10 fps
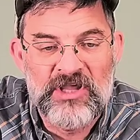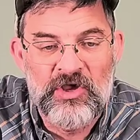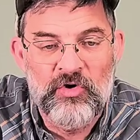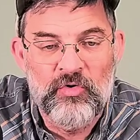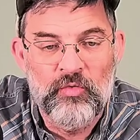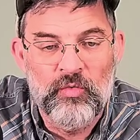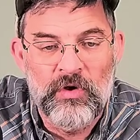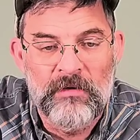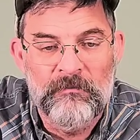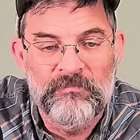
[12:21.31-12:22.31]

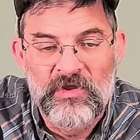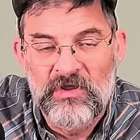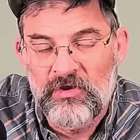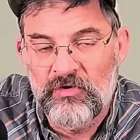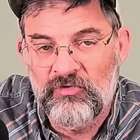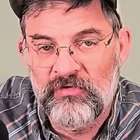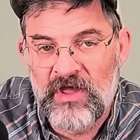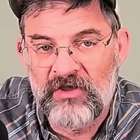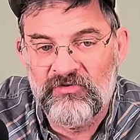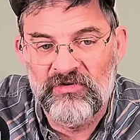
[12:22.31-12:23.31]
So,
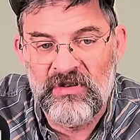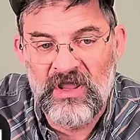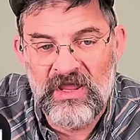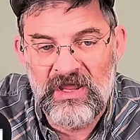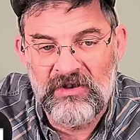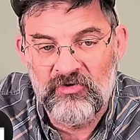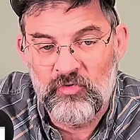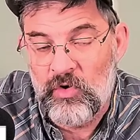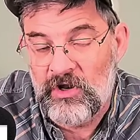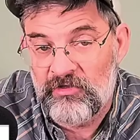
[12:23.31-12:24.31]

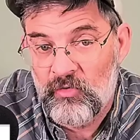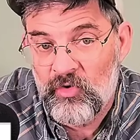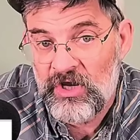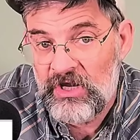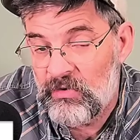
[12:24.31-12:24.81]
2023,